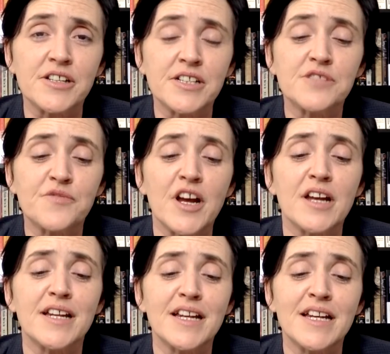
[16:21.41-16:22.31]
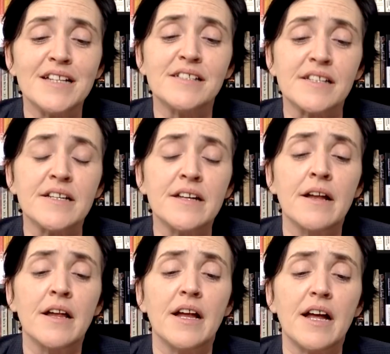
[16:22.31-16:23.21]
I think it's fairly easy
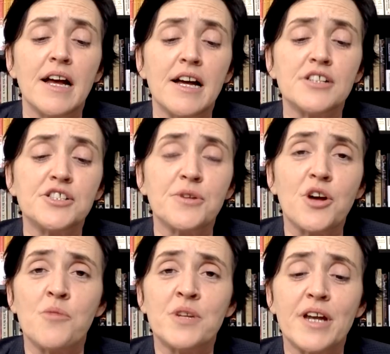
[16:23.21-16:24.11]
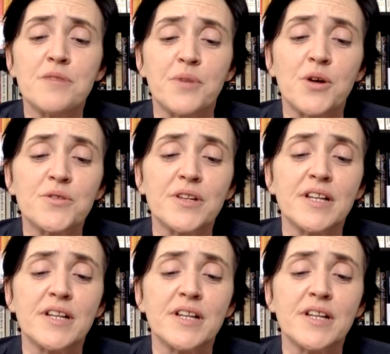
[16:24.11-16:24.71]
to accommodate both.